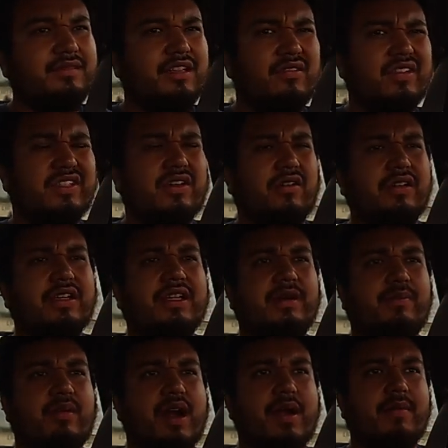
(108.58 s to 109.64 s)
It was only
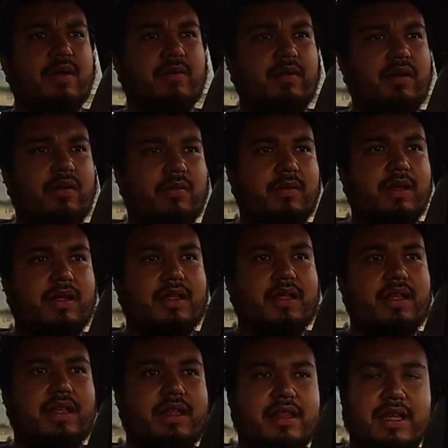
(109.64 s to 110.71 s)
the primer bulb
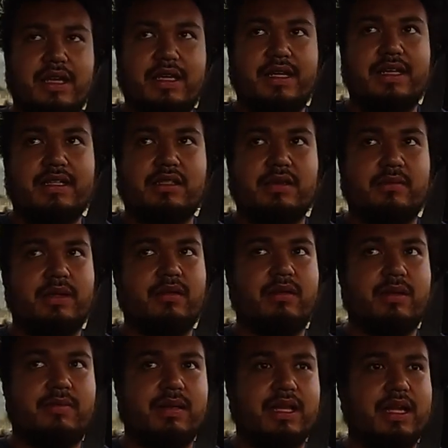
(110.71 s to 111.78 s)
that needed to be
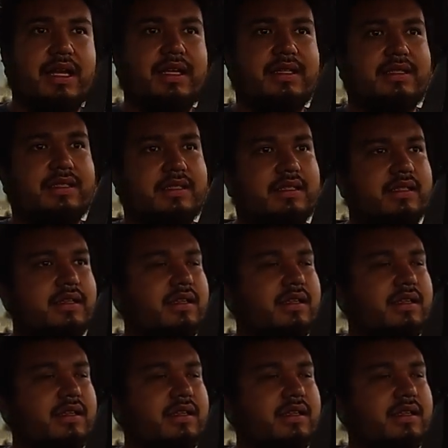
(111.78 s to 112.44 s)
replaced,